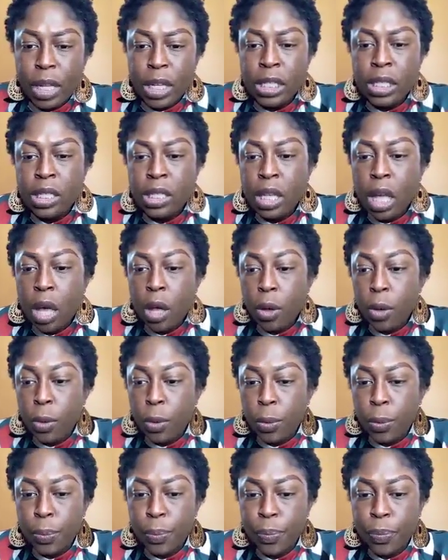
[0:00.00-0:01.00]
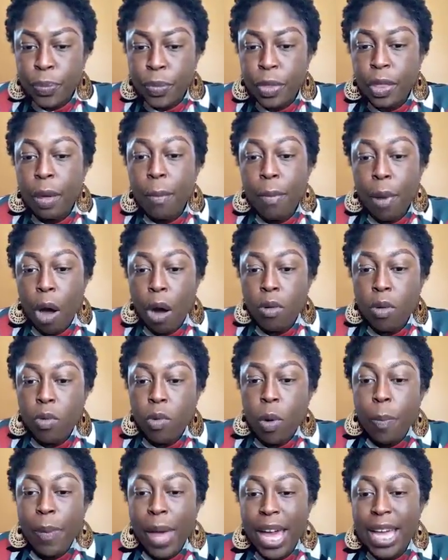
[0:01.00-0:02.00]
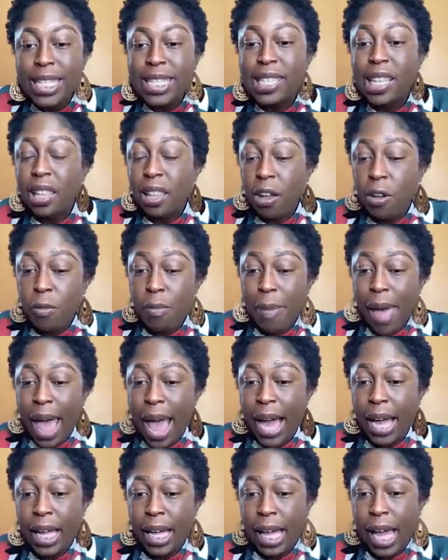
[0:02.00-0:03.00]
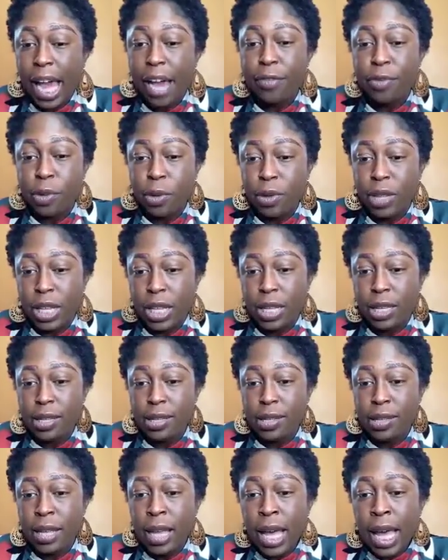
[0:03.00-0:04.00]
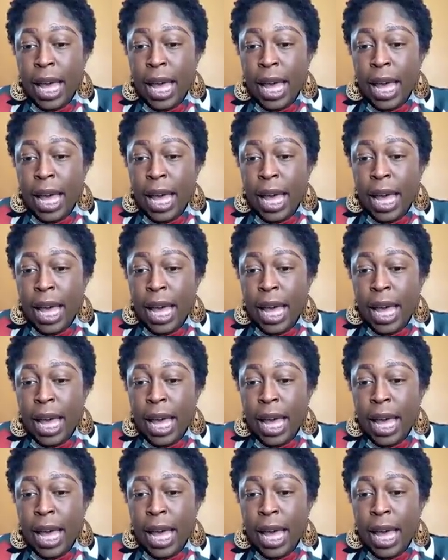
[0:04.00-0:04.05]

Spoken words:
So the borrower pays the loan back after this,